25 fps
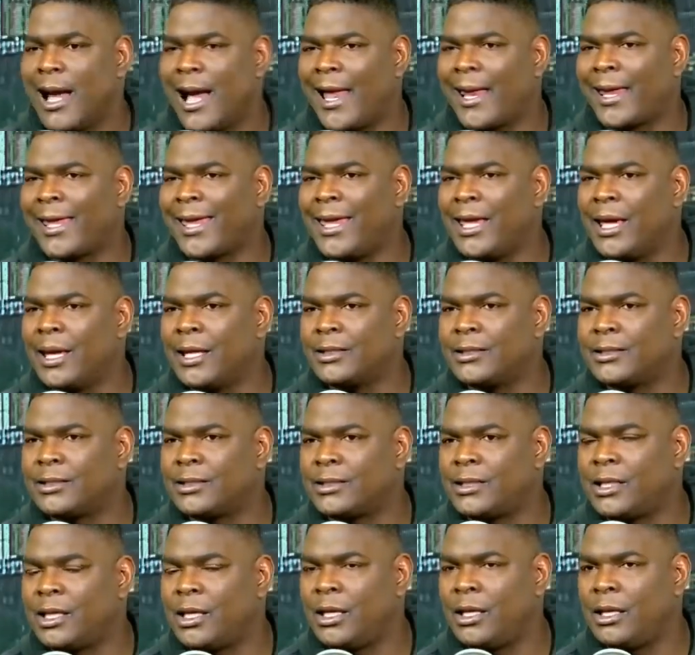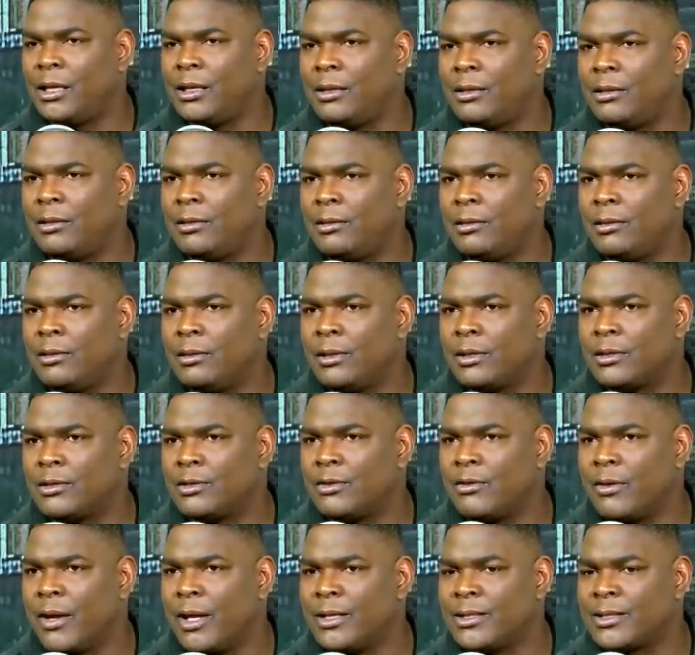I can't see
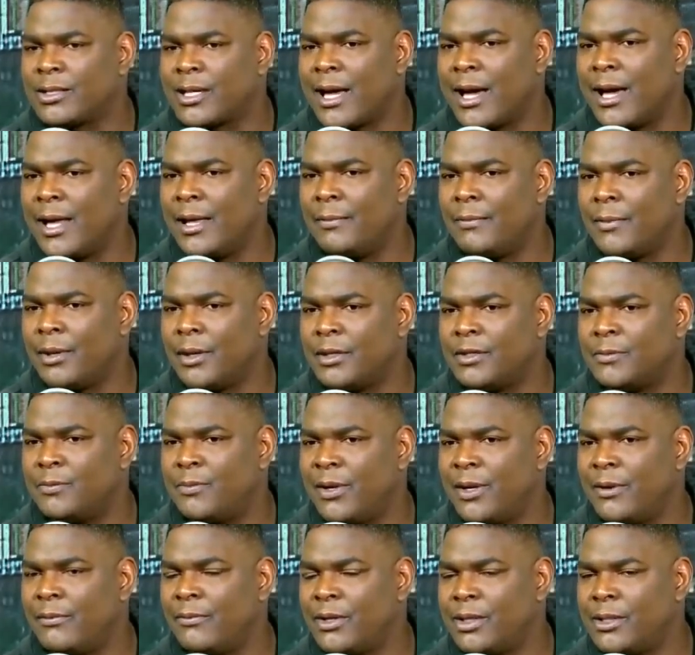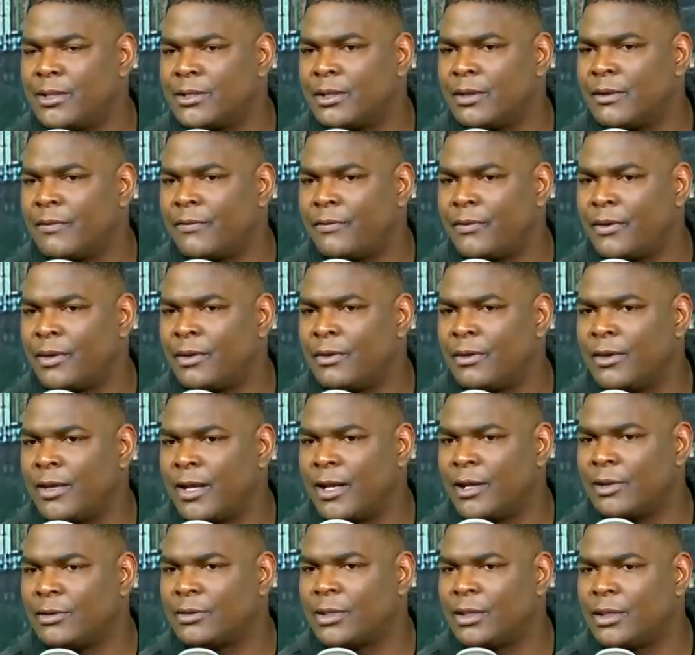as great as Kyler Murray's been when he's on the field
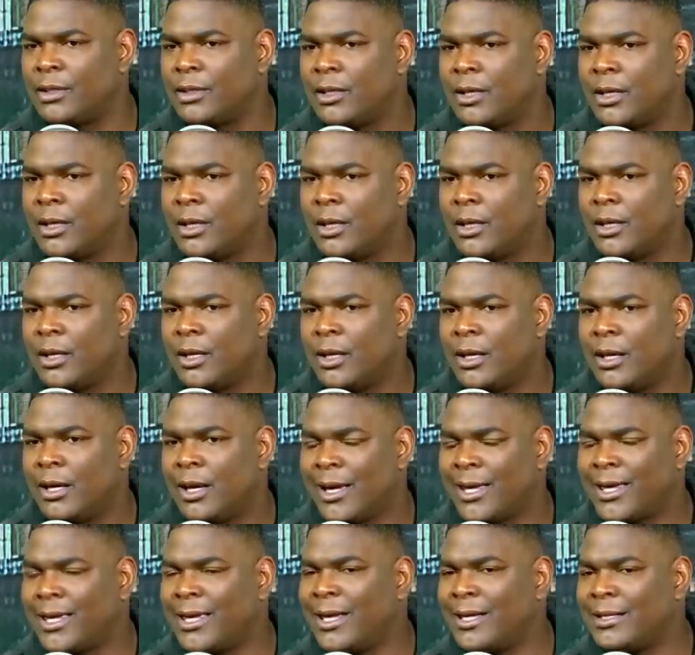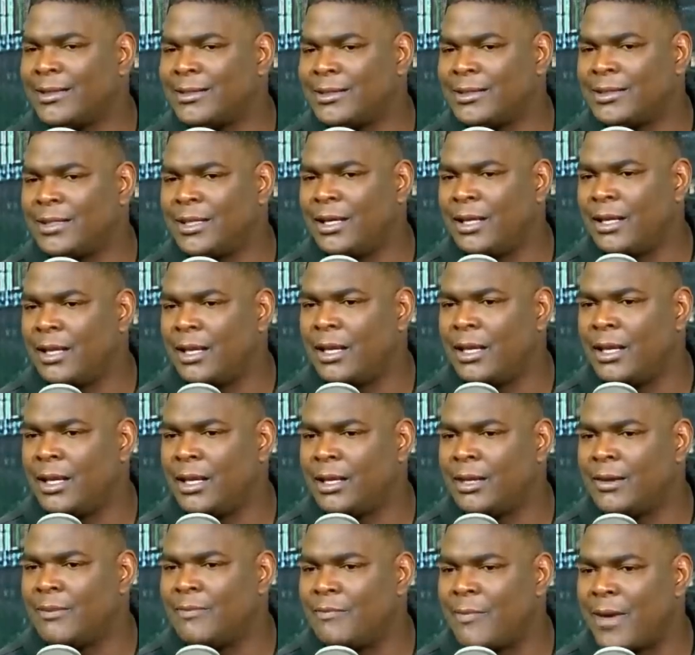and healthy. I can't see that
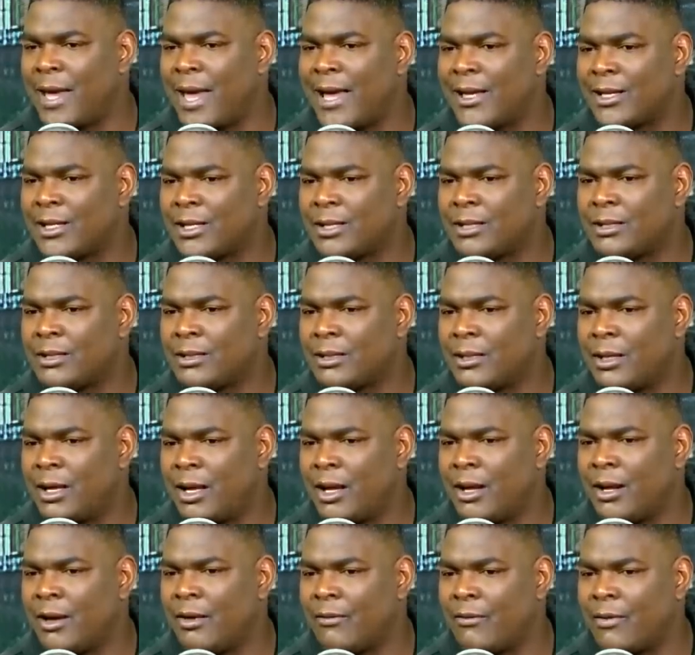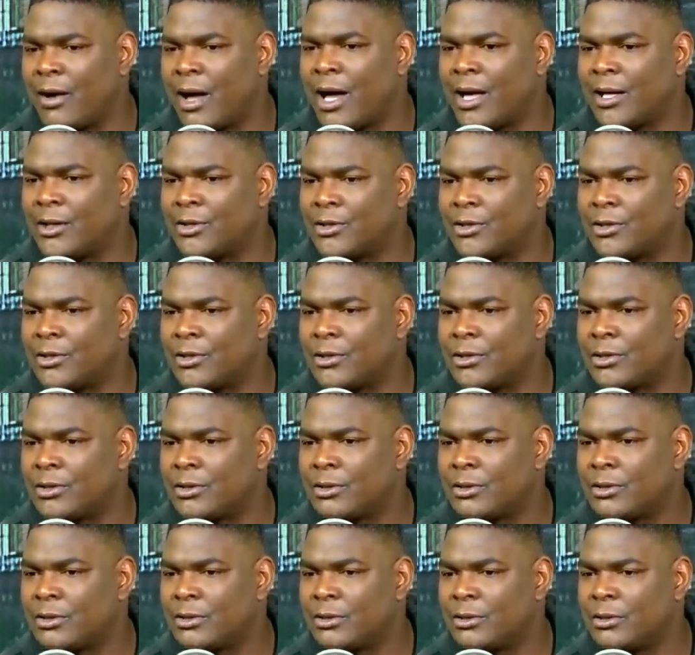he can match Aaron
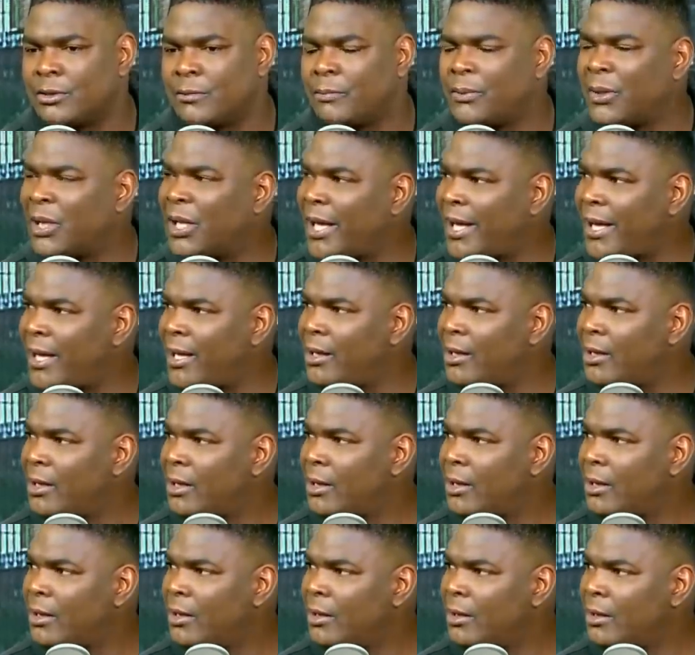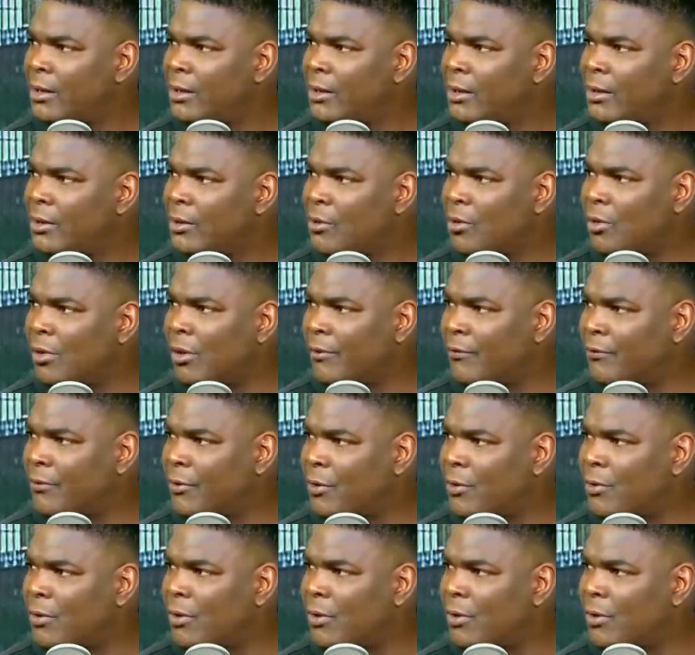Rodgers play quarter for